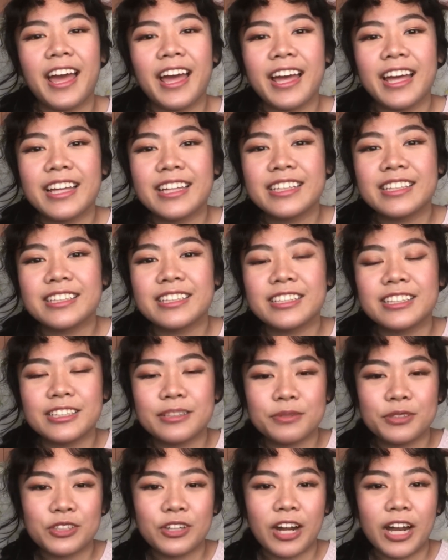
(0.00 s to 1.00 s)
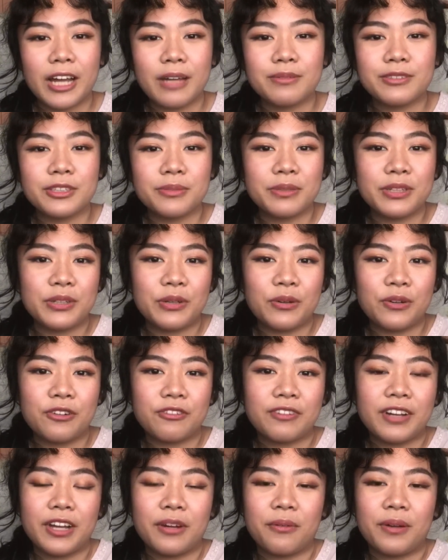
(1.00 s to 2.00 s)
and subscribe to be
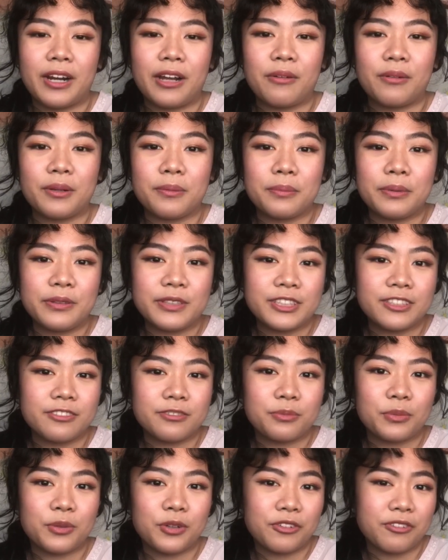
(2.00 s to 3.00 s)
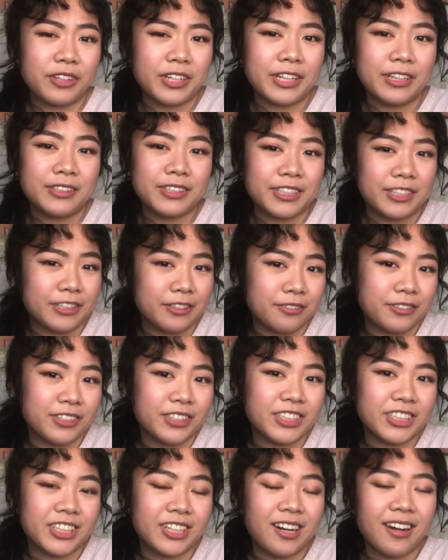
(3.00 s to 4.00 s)
notified when I will post more videos in the
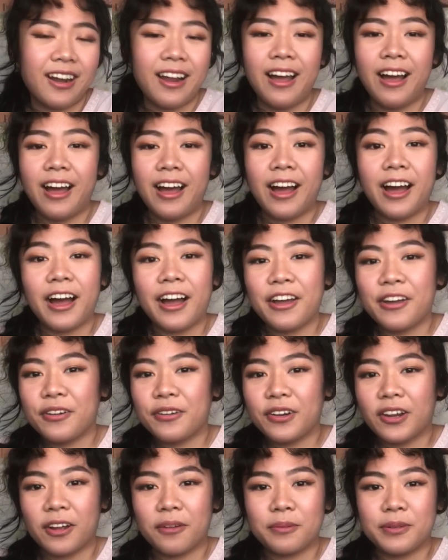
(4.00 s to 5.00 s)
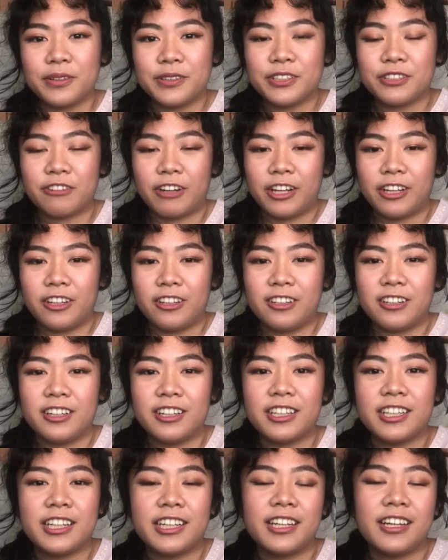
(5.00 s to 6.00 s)
future. I do not post
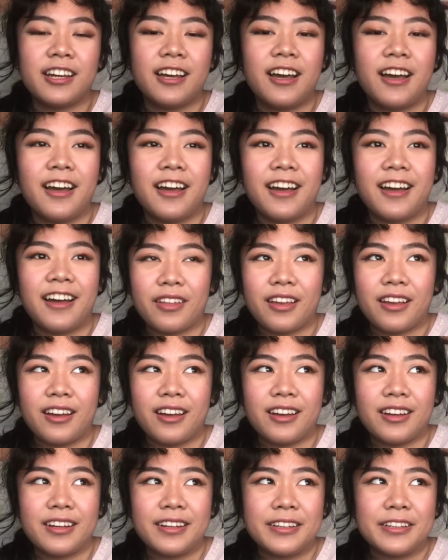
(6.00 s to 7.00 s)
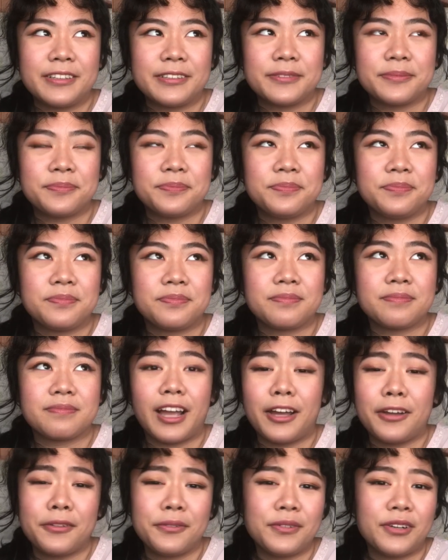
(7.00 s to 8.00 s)
regularly. I
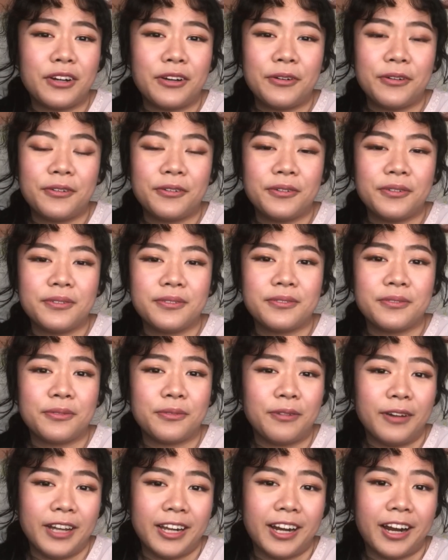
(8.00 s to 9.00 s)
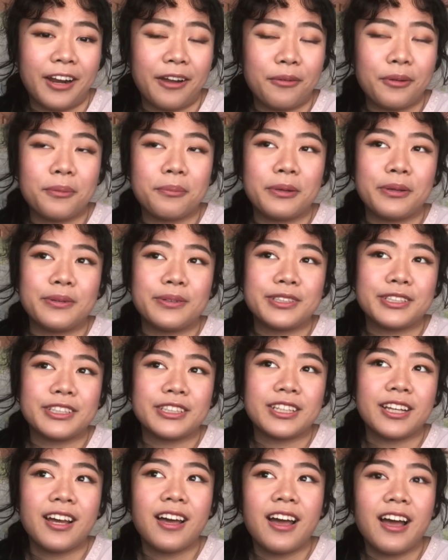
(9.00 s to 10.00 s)
don't know when I will post.